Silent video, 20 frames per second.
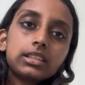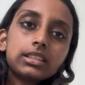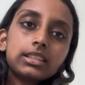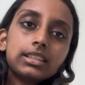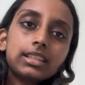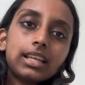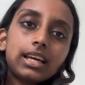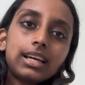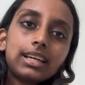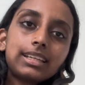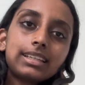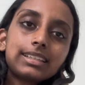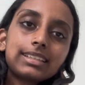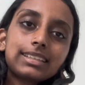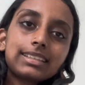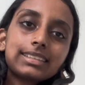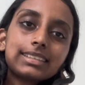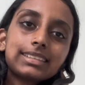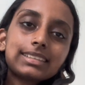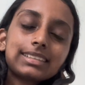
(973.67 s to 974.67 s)

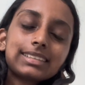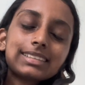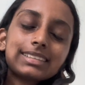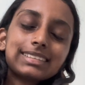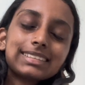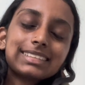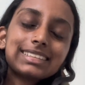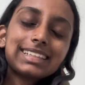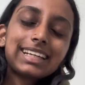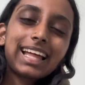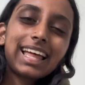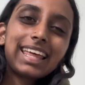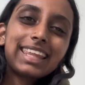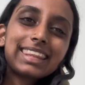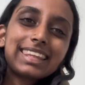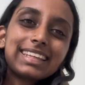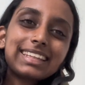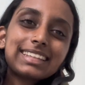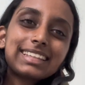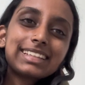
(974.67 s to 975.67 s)
Like, I
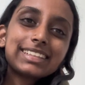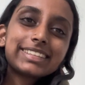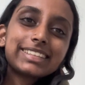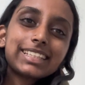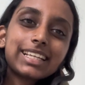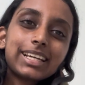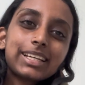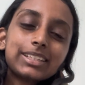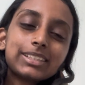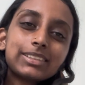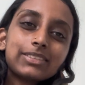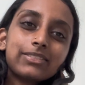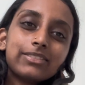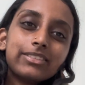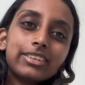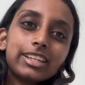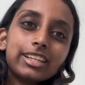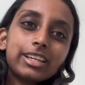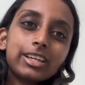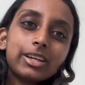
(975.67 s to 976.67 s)
think this
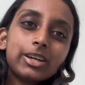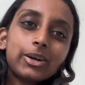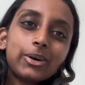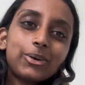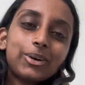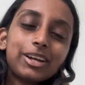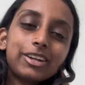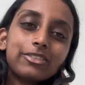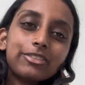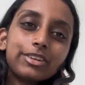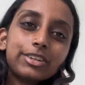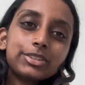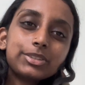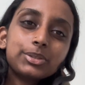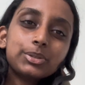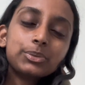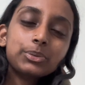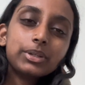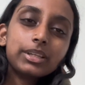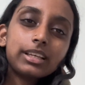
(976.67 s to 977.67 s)
video every
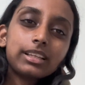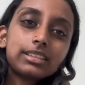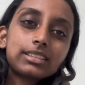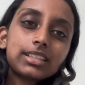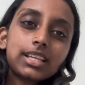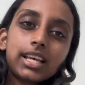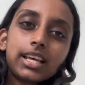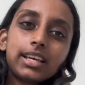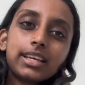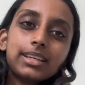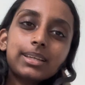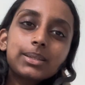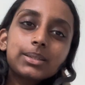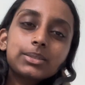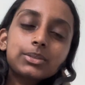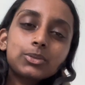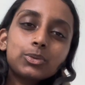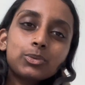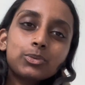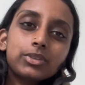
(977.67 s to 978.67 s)
2 weeks
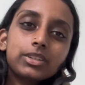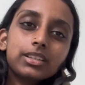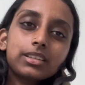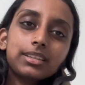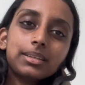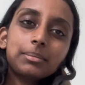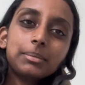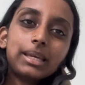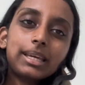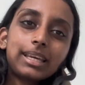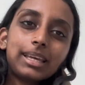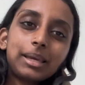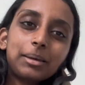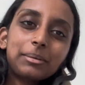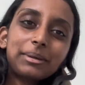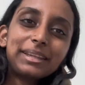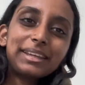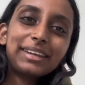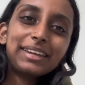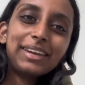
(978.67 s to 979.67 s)
is really making
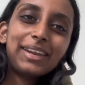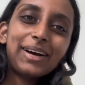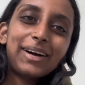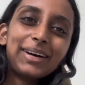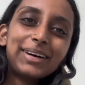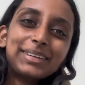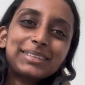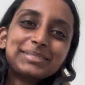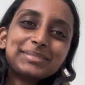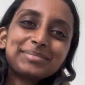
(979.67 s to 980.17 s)
me not